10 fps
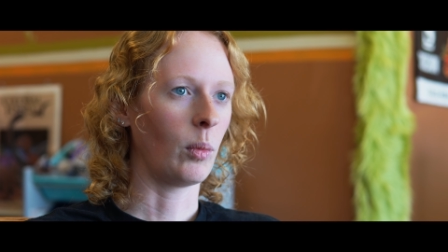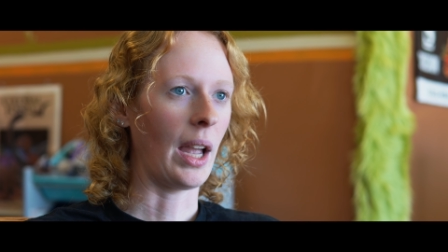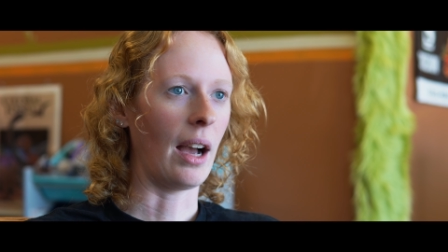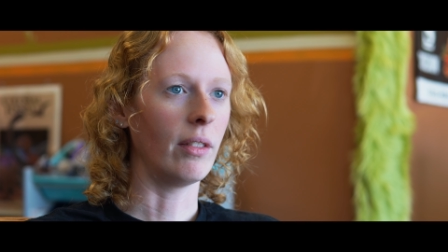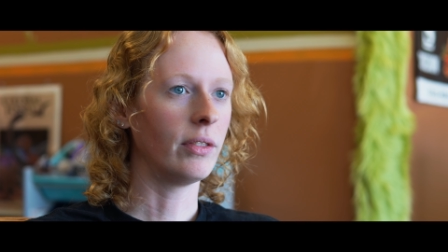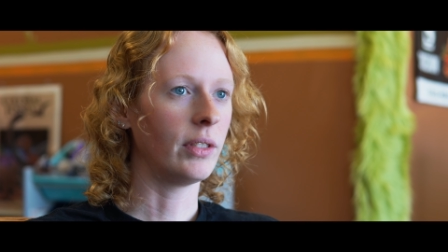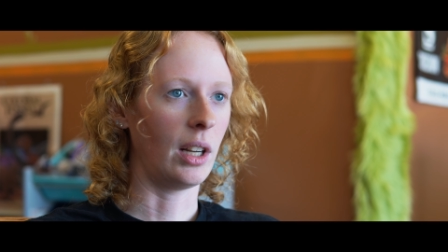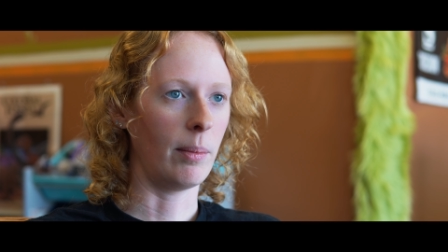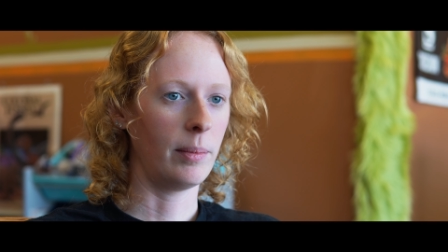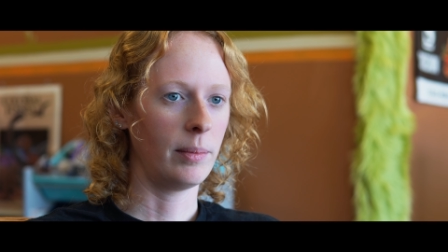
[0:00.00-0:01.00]
we have
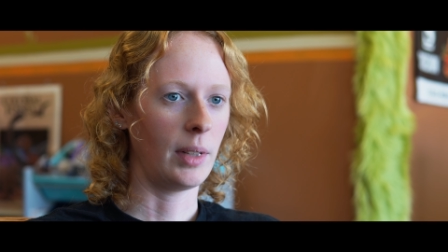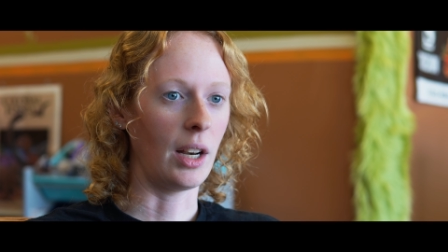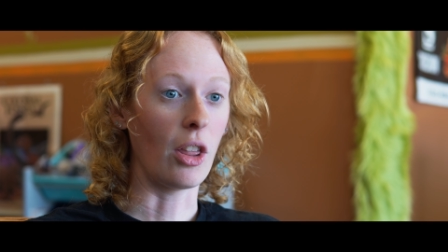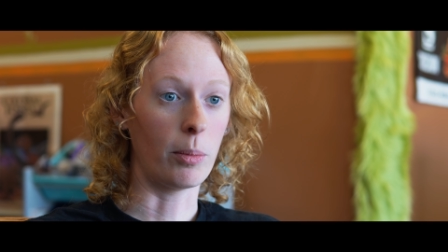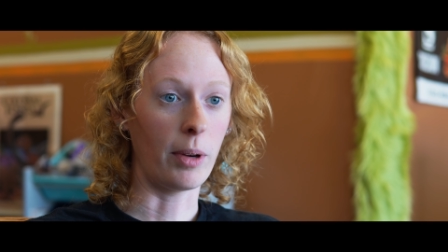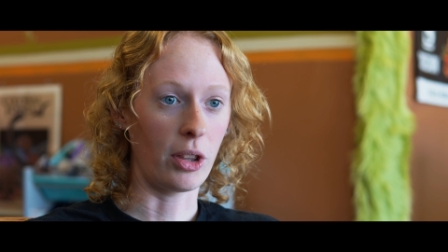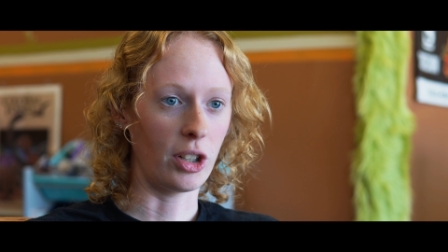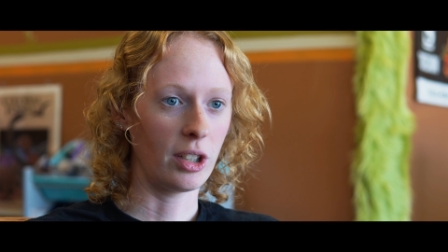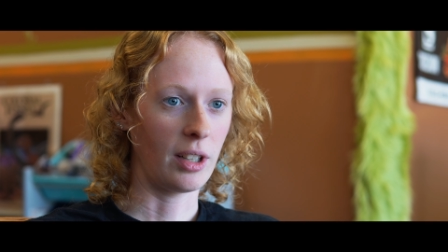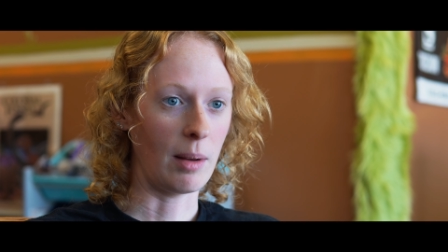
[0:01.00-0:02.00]
um, another brother